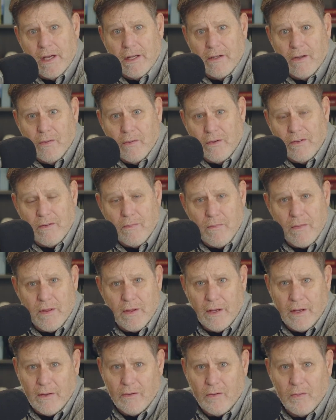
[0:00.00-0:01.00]
doing some
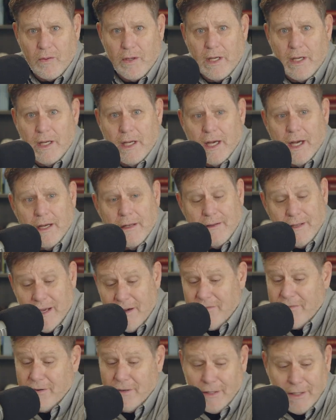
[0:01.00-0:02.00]
things we
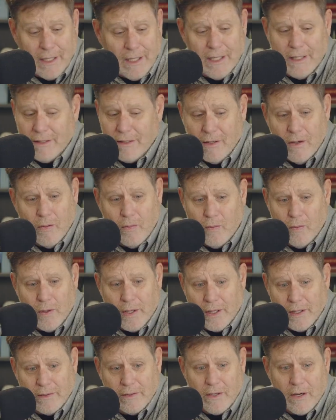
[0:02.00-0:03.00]
definitely don't
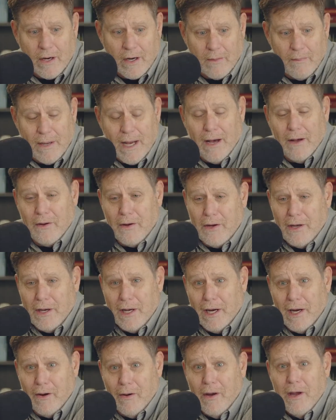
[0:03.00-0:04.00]
want to talk about on
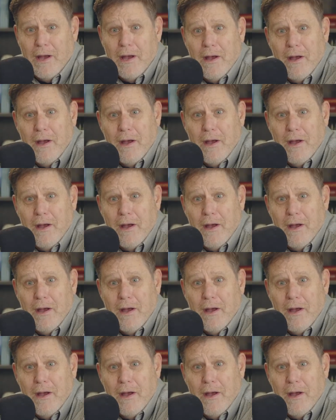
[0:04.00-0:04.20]
air.